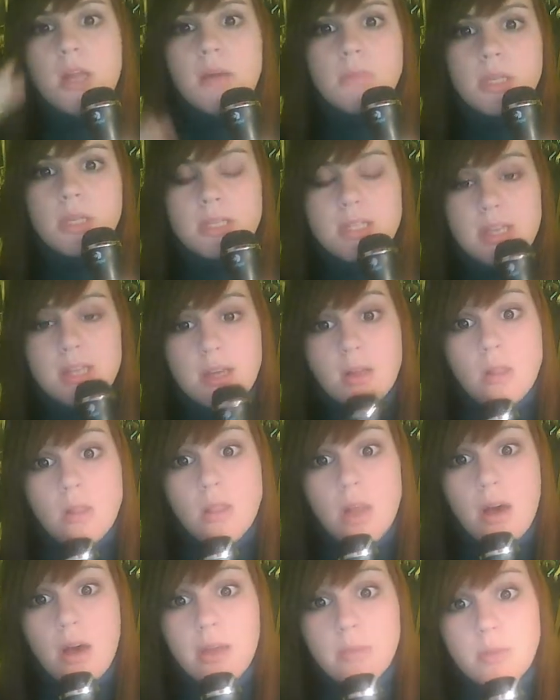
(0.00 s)
I'm going to take a
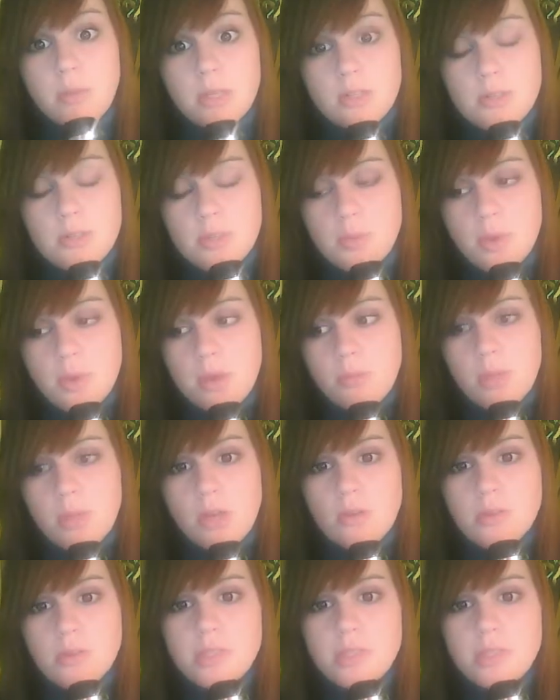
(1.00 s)
lot of pictures while I'm there.